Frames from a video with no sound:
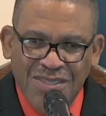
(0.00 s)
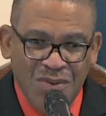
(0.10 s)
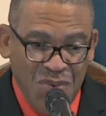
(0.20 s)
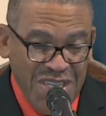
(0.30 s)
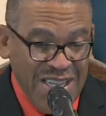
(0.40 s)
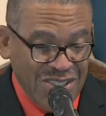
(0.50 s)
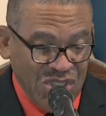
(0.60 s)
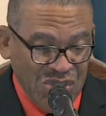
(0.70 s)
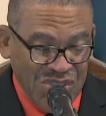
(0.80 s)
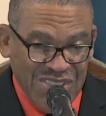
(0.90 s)
So we got
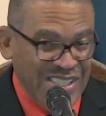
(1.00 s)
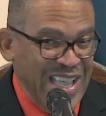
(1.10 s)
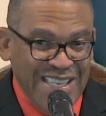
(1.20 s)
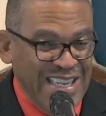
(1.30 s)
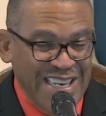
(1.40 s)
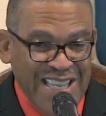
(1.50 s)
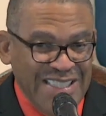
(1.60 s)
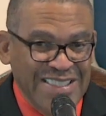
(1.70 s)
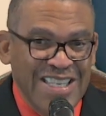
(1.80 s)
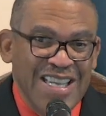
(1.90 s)
church Saturday
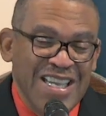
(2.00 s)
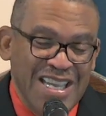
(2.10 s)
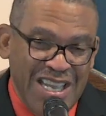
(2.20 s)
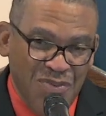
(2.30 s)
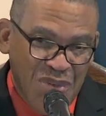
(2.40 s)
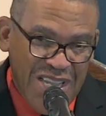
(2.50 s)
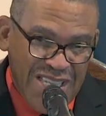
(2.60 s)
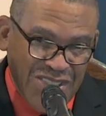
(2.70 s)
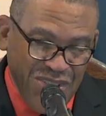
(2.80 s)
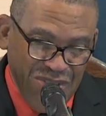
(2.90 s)
night and we
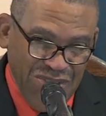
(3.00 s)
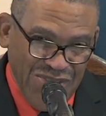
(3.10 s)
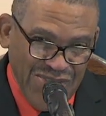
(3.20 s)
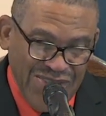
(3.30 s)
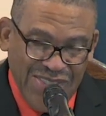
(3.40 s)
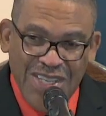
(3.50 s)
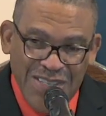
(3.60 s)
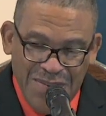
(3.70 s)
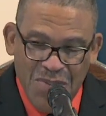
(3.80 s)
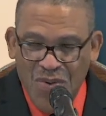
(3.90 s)
got church
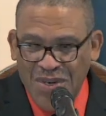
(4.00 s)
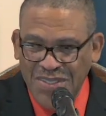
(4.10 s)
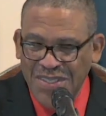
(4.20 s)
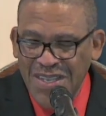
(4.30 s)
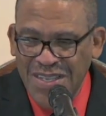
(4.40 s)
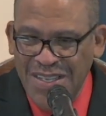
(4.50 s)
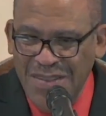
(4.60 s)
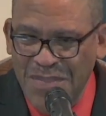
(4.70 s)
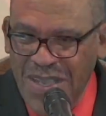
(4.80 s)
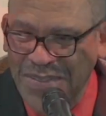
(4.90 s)
Sunday morning.
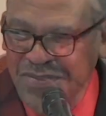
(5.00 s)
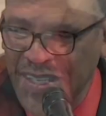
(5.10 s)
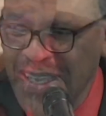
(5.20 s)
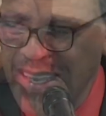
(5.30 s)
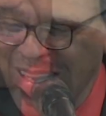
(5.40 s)
Amen.